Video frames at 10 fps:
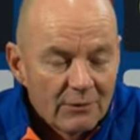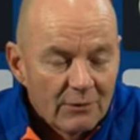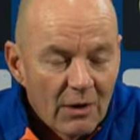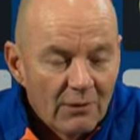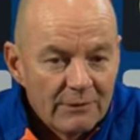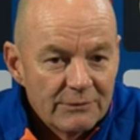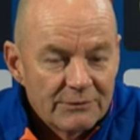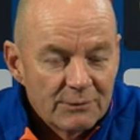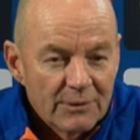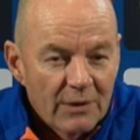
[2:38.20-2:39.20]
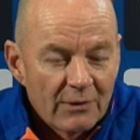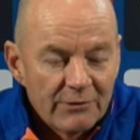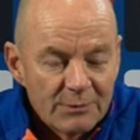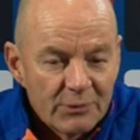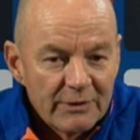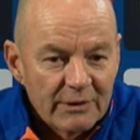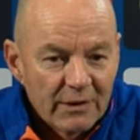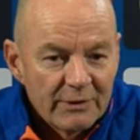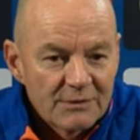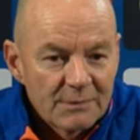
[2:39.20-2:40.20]
Goldie was pretty
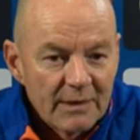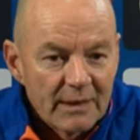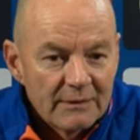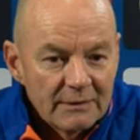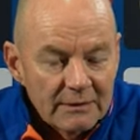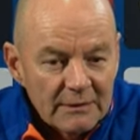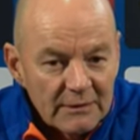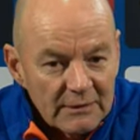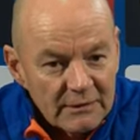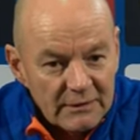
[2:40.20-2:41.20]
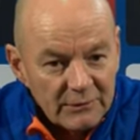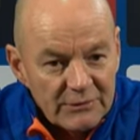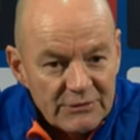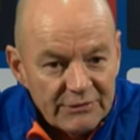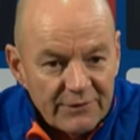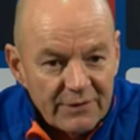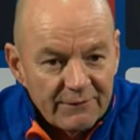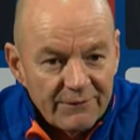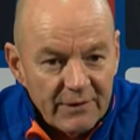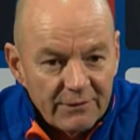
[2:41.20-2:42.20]
close, but we just
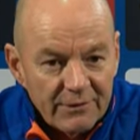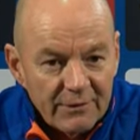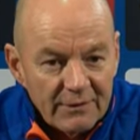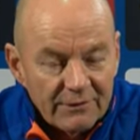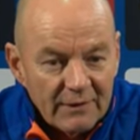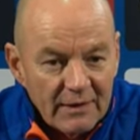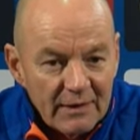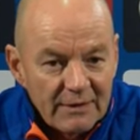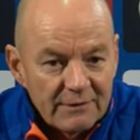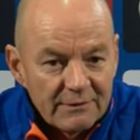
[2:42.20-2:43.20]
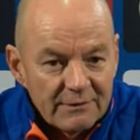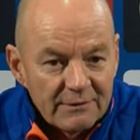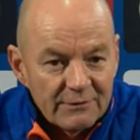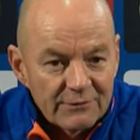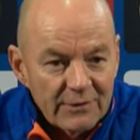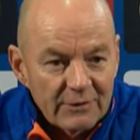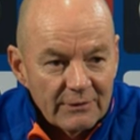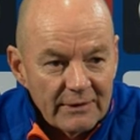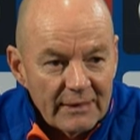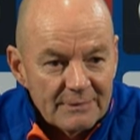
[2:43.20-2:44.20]
felt that he
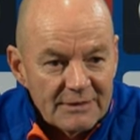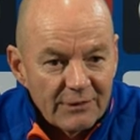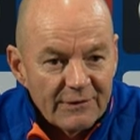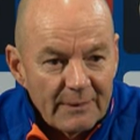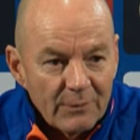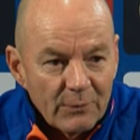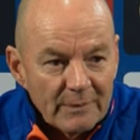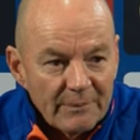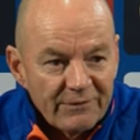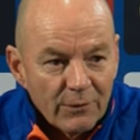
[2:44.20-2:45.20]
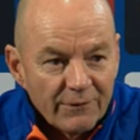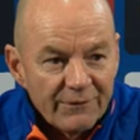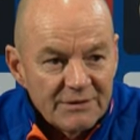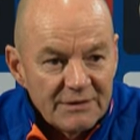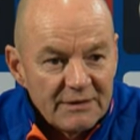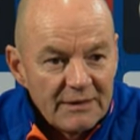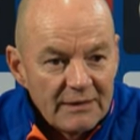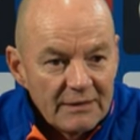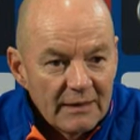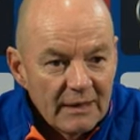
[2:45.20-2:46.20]
struggled to get himself up the week before for
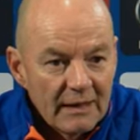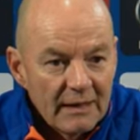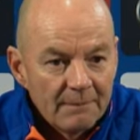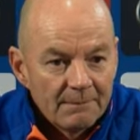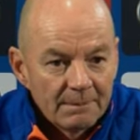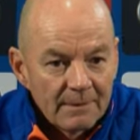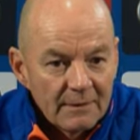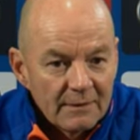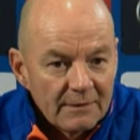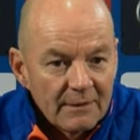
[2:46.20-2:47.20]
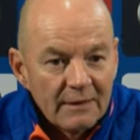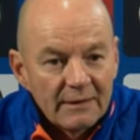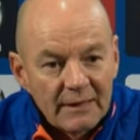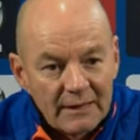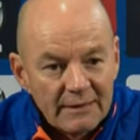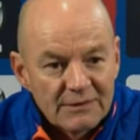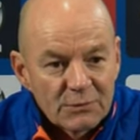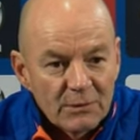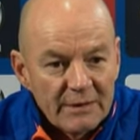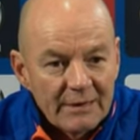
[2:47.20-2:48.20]
Sydney. Then again
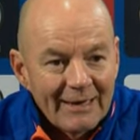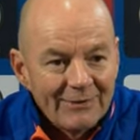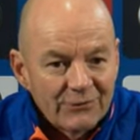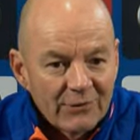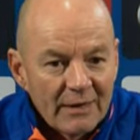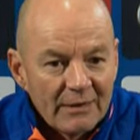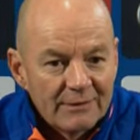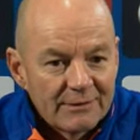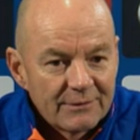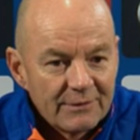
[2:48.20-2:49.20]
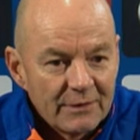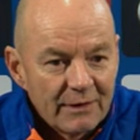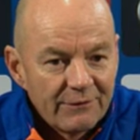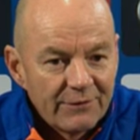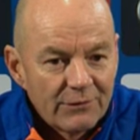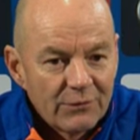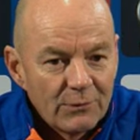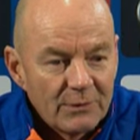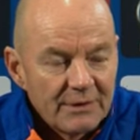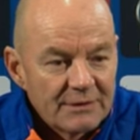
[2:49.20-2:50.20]
this week, hadn't trained, for
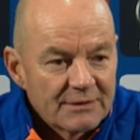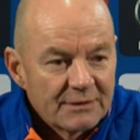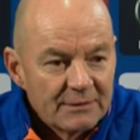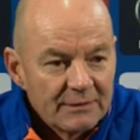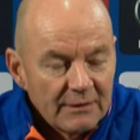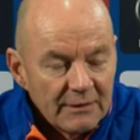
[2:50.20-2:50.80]
2 weeks, and